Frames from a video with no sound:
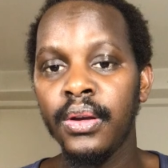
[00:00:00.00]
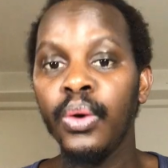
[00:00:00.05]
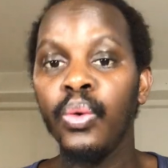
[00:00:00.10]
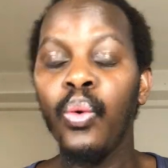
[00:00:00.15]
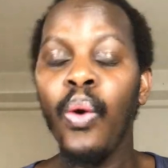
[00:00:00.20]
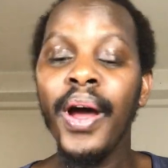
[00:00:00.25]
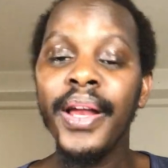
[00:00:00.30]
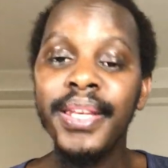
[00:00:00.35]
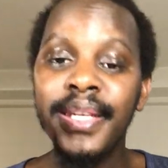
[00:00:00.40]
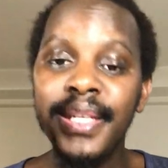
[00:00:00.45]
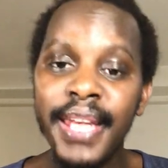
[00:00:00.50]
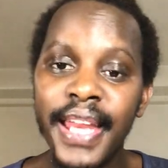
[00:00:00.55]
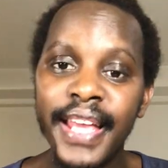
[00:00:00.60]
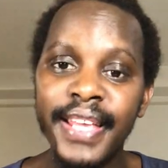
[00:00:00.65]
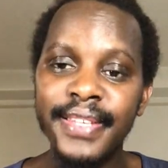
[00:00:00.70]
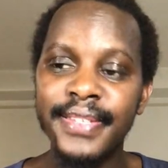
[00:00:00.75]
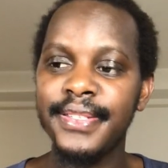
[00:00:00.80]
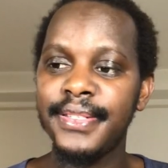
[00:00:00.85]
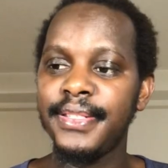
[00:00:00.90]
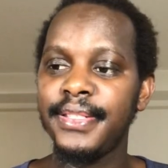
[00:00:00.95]
What
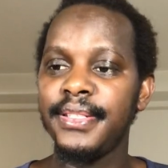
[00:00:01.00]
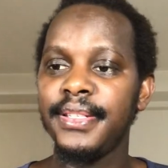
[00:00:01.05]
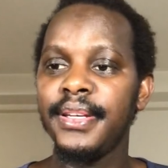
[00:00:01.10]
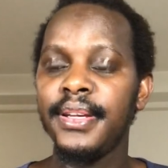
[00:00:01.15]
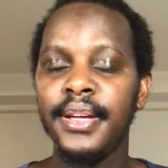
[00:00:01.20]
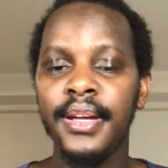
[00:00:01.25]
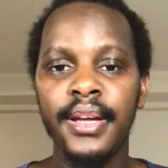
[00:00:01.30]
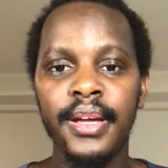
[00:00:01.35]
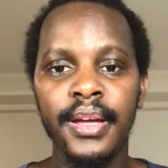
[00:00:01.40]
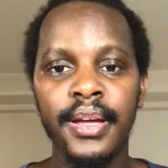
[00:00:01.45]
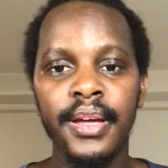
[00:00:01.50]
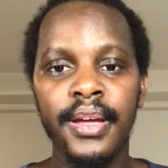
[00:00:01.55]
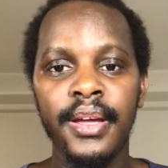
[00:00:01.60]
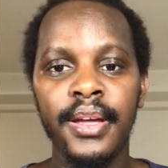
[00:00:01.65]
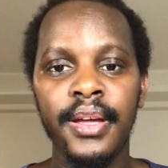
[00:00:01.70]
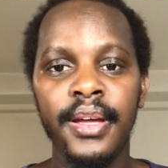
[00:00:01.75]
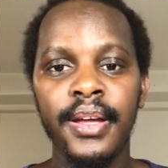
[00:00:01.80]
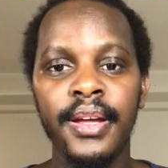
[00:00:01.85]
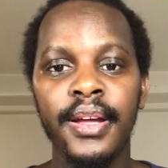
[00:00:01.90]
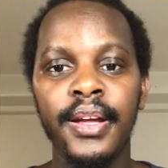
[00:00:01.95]
next?
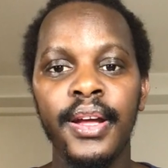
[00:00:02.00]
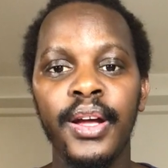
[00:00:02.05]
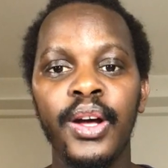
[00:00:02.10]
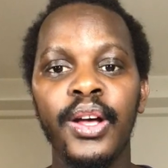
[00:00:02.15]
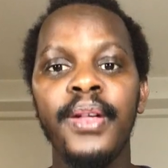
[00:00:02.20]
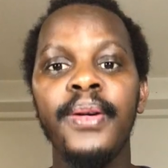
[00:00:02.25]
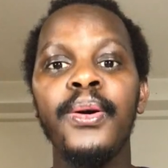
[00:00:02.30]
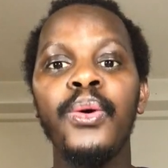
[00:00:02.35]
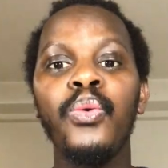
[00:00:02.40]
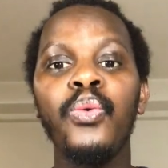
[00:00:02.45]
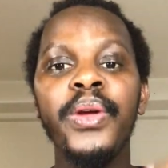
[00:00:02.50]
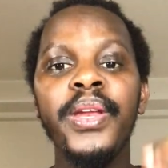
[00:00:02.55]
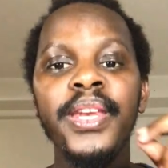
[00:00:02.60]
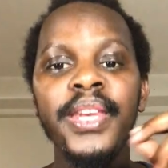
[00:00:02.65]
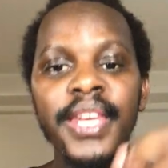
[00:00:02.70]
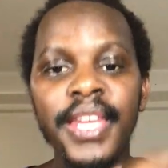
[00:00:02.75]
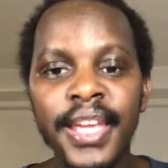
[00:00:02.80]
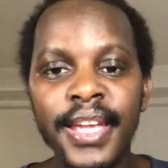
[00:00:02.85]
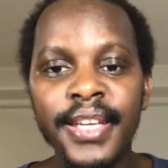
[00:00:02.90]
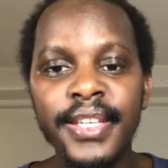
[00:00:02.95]
We
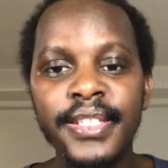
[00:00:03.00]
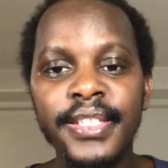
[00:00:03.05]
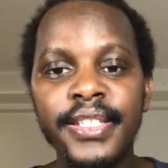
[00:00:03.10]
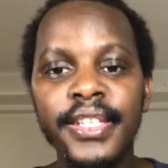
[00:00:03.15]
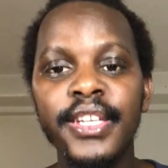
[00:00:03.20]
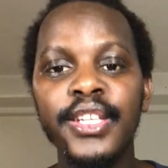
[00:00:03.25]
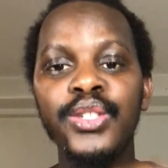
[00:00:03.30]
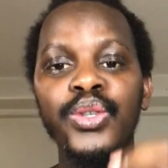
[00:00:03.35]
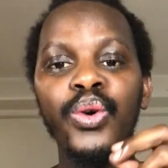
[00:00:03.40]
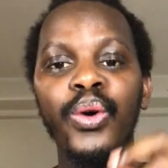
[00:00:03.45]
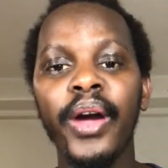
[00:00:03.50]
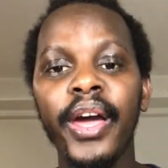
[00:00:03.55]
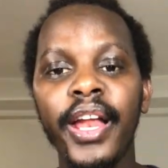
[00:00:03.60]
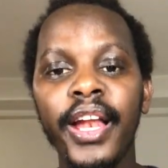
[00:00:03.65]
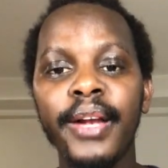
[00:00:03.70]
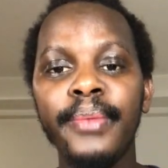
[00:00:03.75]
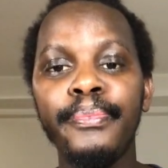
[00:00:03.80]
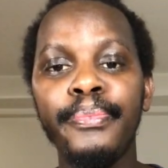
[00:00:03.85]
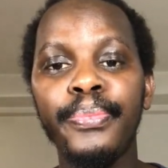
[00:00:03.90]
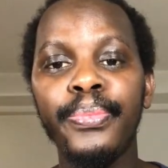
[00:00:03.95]
need to
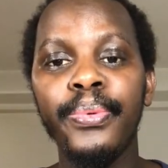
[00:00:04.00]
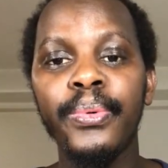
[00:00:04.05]
help